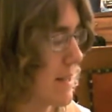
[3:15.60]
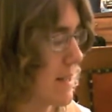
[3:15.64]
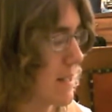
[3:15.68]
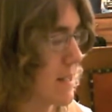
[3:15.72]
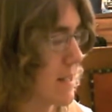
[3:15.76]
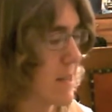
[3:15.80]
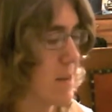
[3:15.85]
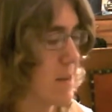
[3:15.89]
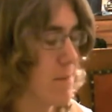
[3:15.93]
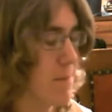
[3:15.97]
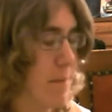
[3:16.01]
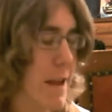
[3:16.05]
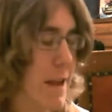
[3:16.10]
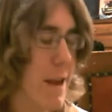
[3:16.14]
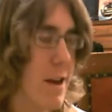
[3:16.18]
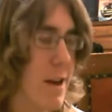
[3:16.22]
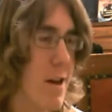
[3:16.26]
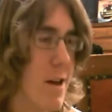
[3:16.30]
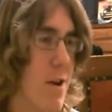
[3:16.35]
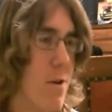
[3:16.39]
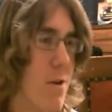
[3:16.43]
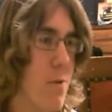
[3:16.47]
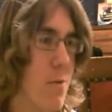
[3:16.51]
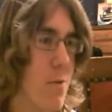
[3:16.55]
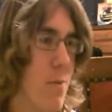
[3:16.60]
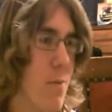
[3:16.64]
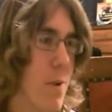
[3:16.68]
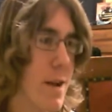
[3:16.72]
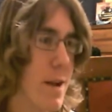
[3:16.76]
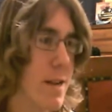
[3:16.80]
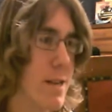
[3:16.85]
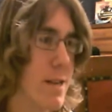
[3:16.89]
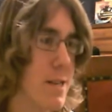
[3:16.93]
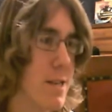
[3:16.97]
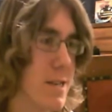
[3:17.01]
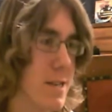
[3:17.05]
Camino,
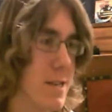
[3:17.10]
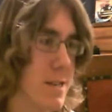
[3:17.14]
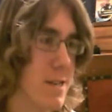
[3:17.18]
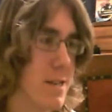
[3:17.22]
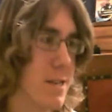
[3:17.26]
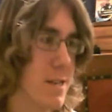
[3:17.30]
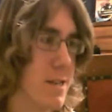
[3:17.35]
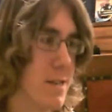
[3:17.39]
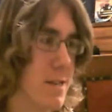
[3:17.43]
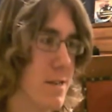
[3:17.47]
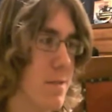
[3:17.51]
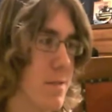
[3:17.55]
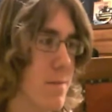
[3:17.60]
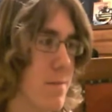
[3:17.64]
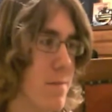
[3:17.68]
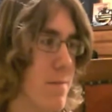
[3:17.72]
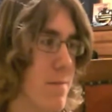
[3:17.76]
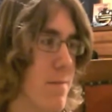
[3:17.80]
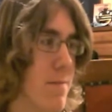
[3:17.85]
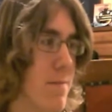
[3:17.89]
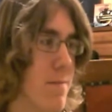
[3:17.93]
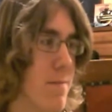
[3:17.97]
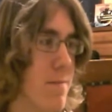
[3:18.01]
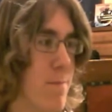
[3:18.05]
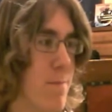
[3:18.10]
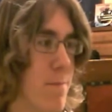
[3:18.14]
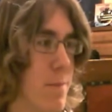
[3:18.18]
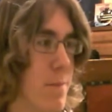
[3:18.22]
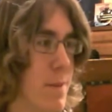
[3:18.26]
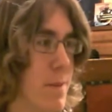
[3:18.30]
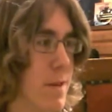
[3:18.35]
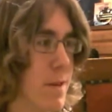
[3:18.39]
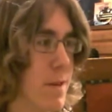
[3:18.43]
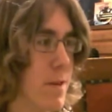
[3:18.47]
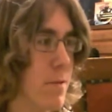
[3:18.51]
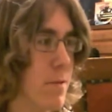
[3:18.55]
which should be
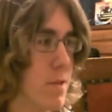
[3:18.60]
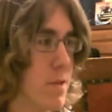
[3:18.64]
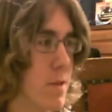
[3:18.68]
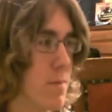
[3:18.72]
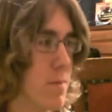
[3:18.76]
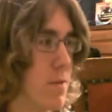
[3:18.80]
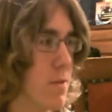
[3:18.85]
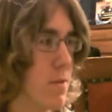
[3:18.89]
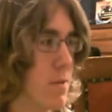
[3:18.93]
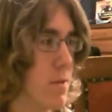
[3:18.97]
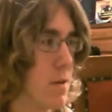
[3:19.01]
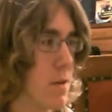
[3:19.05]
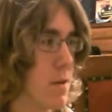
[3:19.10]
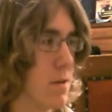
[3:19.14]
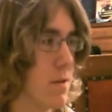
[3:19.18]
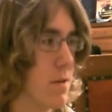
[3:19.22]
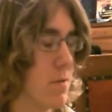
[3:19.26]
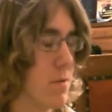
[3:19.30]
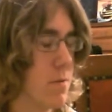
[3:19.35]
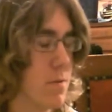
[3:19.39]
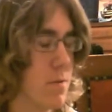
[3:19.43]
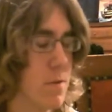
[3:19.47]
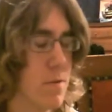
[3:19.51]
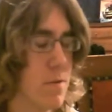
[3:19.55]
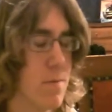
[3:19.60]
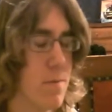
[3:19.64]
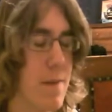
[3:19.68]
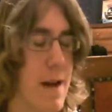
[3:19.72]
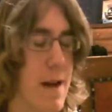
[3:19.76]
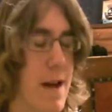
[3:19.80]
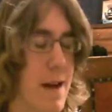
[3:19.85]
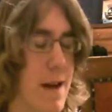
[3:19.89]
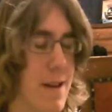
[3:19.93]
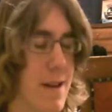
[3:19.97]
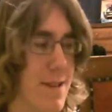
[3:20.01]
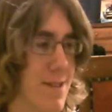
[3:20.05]
usable on older
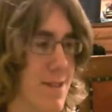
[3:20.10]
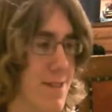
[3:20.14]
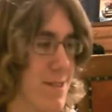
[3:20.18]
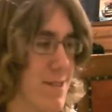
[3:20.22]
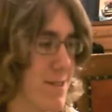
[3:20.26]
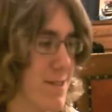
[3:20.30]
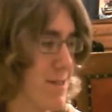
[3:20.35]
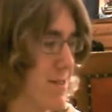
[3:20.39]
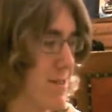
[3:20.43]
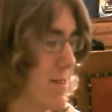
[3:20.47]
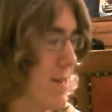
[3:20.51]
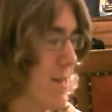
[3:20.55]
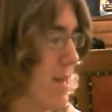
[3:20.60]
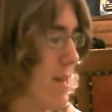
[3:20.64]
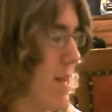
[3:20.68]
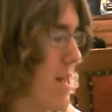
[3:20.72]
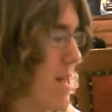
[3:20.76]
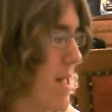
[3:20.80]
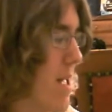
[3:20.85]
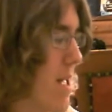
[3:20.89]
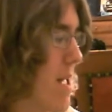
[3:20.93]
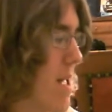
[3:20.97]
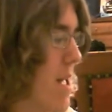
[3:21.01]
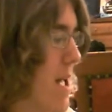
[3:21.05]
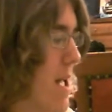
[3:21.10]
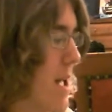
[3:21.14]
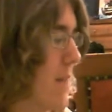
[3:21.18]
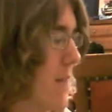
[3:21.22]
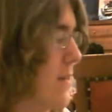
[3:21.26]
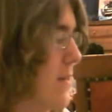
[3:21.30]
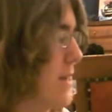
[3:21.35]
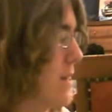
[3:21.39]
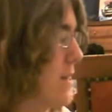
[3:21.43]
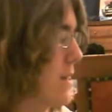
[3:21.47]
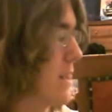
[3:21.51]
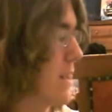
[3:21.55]
Macs, at
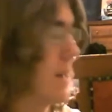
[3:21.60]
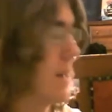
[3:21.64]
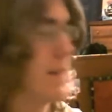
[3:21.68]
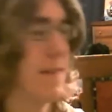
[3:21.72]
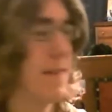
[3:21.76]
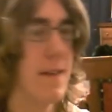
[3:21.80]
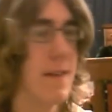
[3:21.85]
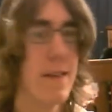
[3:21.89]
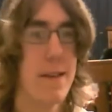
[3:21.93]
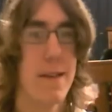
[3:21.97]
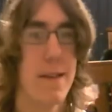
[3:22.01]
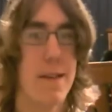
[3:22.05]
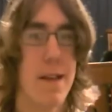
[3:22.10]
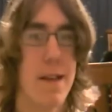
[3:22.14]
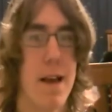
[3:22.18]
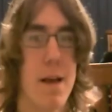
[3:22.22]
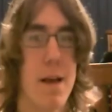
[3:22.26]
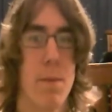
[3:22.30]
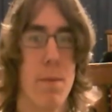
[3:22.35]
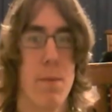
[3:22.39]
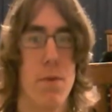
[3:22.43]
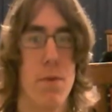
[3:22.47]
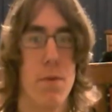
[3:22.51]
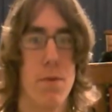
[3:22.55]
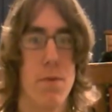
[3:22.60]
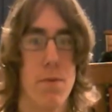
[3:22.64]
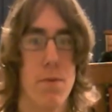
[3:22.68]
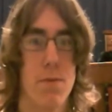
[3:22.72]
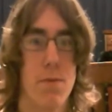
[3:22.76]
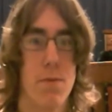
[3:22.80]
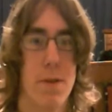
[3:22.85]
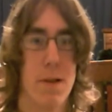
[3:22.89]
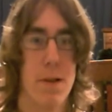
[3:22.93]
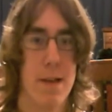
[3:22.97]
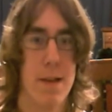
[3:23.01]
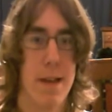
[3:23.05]
least in this example,
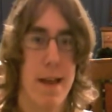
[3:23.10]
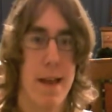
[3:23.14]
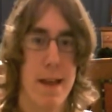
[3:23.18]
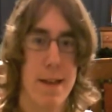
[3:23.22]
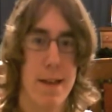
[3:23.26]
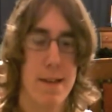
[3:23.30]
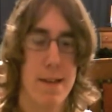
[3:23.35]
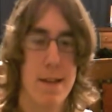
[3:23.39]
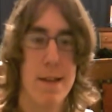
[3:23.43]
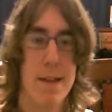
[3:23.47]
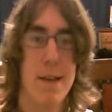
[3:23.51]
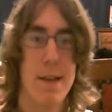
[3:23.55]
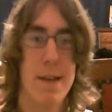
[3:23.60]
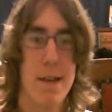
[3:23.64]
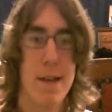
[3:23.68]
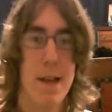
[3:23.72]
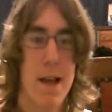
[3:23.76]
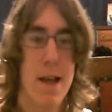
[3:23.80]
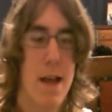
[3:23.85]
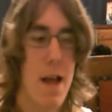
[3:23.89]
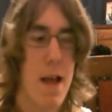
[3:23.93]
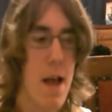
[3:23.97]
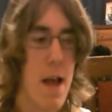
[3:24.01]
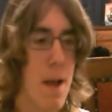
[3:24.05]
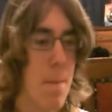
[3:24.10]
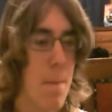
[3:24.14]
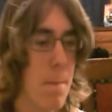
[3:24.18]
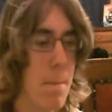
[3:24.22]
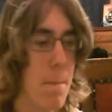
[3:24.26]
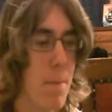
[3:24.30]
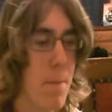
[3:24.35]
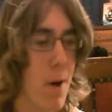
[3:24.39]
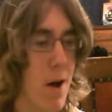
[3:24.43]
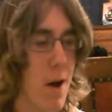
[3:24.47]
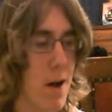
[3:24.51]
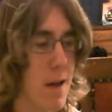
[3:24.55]
really isn't,
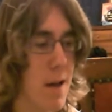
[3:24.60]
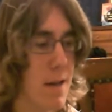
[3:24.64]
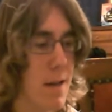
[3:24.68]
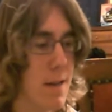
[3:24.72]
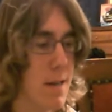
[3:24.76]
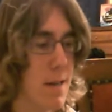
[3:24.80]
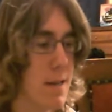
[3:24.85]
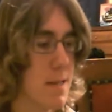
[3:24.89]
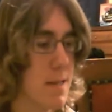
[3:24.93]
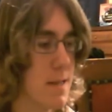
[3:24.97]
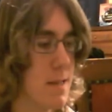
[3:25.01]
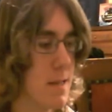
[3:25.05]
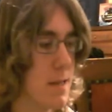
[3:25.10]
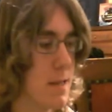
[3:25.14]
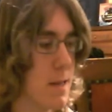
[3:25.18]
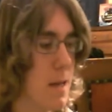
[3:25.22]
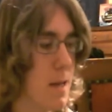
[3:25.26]
but